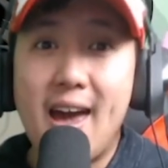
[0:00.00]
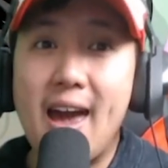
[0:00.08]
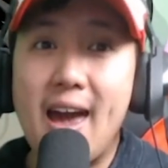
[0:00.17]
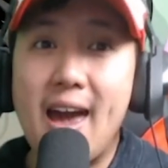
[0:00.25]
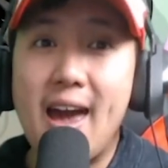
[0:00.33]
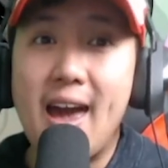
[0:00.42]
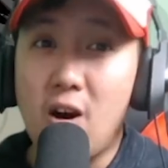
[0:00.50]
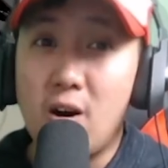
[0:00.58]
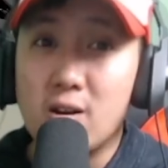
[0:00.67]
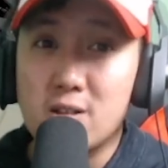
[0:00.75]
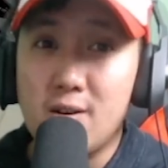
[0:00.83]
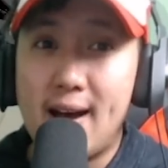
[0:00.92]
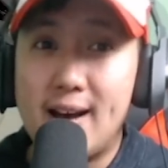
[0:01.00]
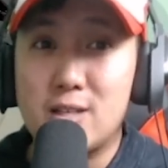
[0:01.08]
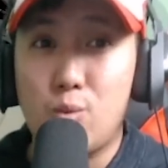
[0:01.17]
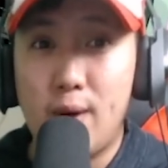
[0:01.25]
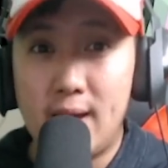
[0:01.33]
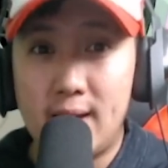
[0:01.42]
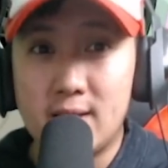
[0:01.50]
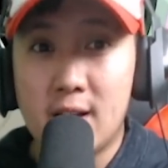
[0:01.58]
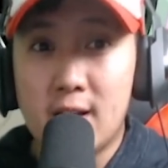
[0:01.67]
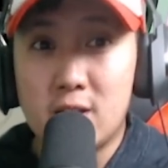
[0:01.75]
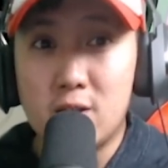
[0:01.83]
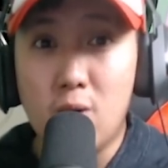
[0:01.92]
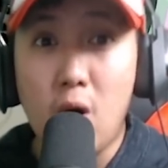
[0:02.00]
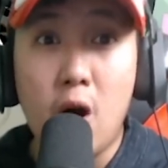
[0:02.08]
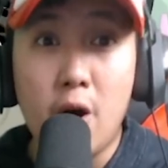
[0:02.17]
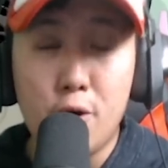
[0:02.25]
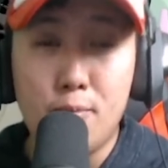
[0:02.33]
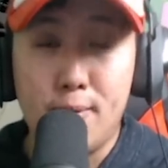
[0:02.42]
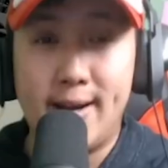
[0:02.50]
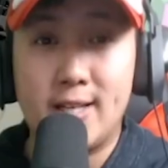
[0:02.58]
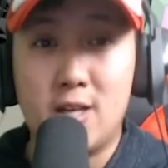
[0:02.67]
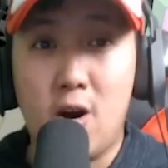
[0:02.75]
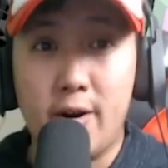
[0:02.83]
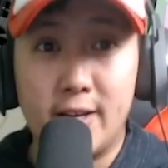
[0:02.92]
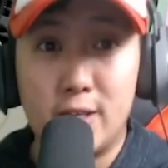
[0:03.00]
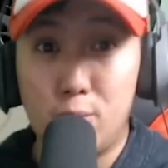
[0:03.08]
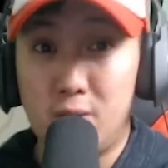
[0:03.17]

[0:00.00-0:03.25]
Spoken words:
and he also has ways to auto break targets.